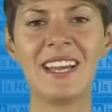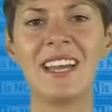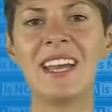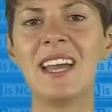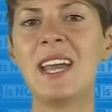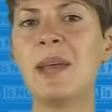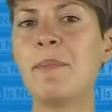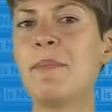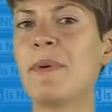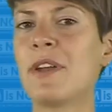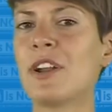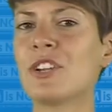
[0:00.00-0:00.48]

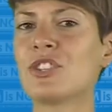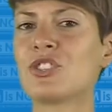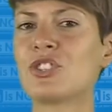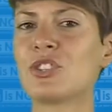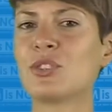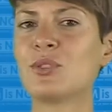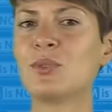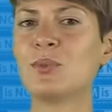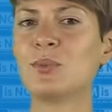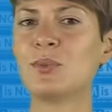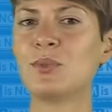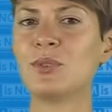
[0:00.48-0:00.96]
E per oggi
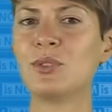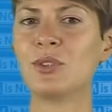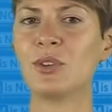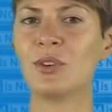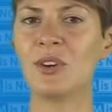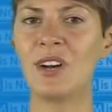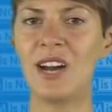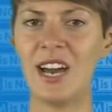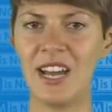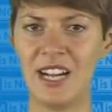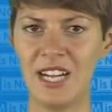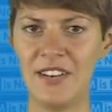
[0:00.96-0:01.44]
è
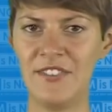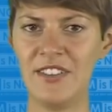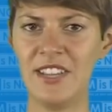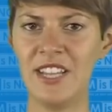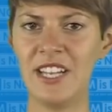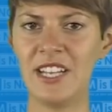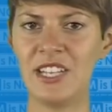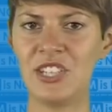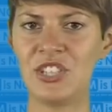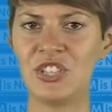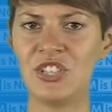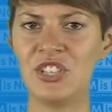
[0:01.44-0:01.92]
tutto,
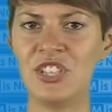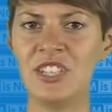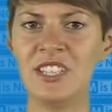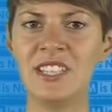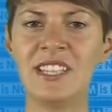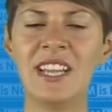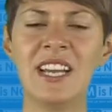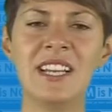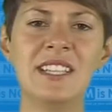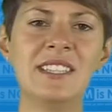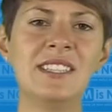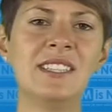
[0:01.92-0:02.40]
arrivederci
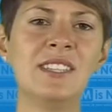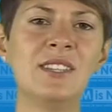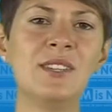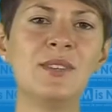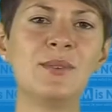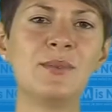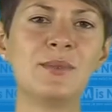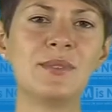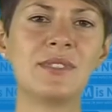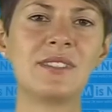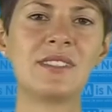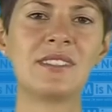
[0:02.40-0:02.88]
da AC
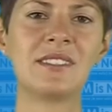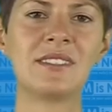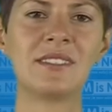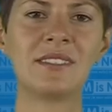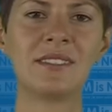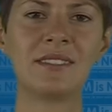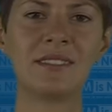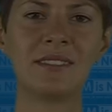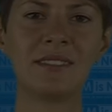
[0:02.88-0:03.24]
News.